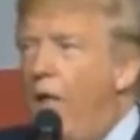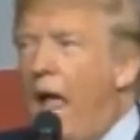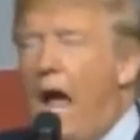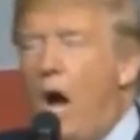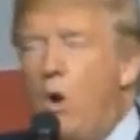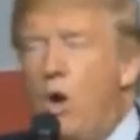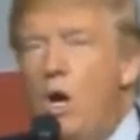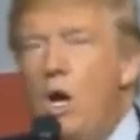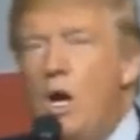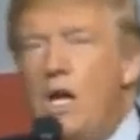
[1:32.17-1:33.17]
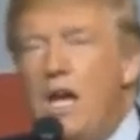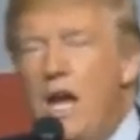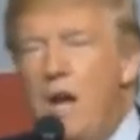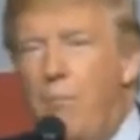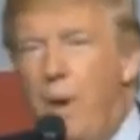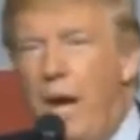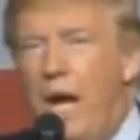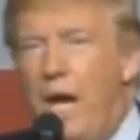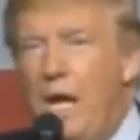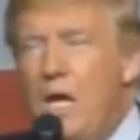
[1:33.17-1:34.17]
Our
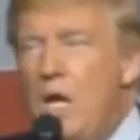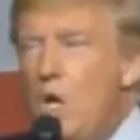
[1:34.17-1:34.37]
campaign